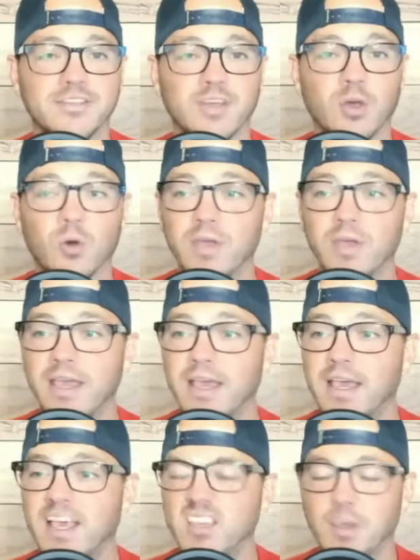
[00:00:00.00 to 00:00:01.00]
So
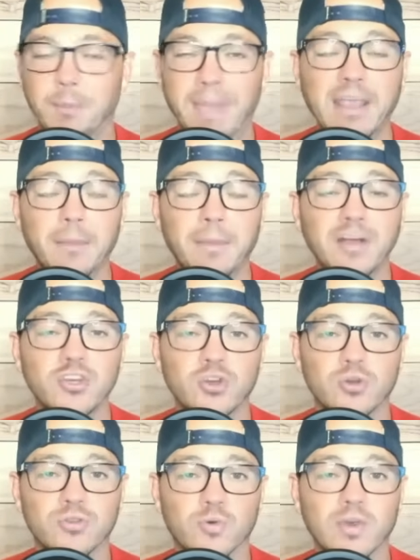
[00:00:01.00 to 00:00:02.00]
you make a bunch of
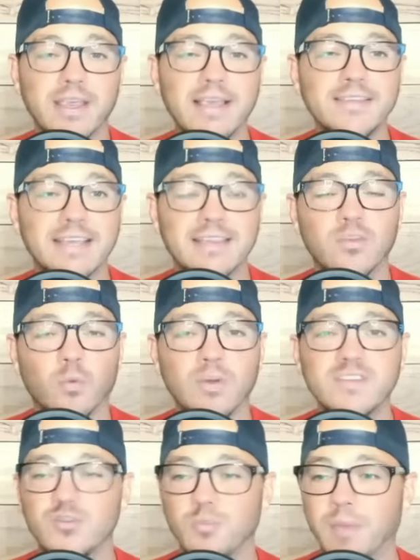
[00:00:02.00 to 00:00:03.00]
your threes, and then the
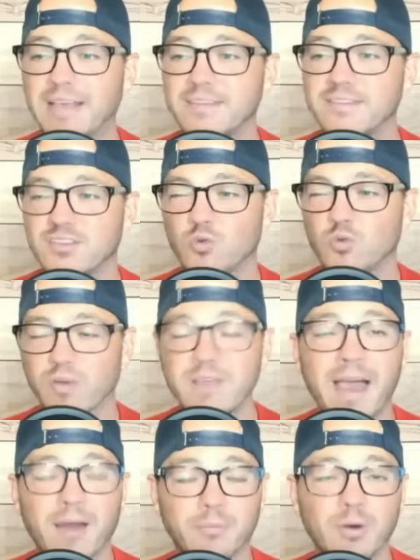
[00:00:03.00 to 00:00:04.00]
ones that you miss, you
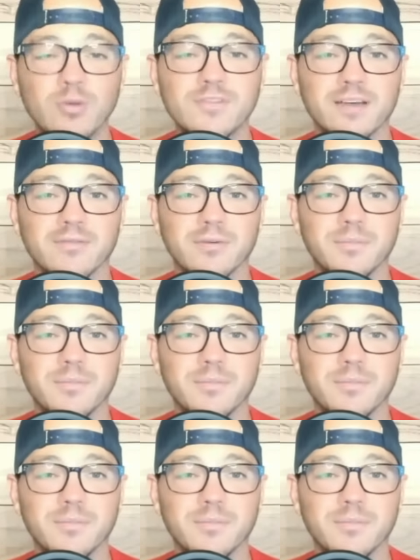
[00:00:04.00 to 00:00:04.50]
rebound most of them.